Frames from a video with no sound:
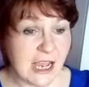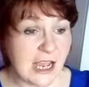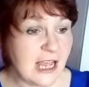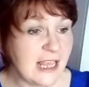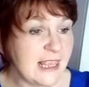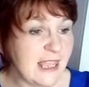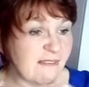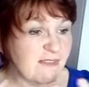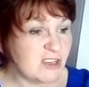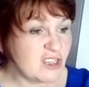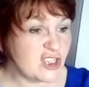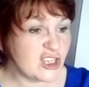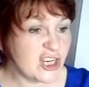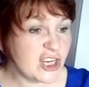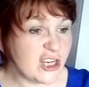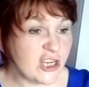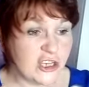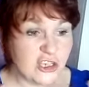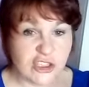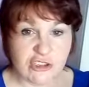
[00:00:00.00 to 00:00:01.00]

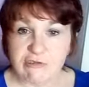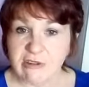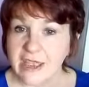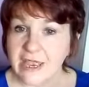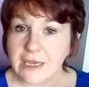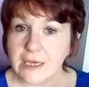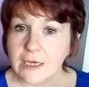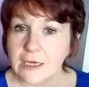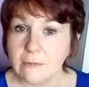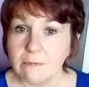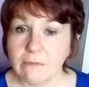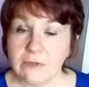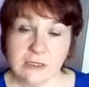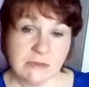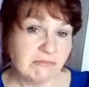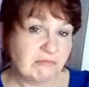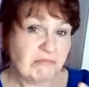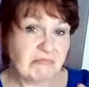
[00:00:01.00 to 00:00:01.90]
lavender, geranium,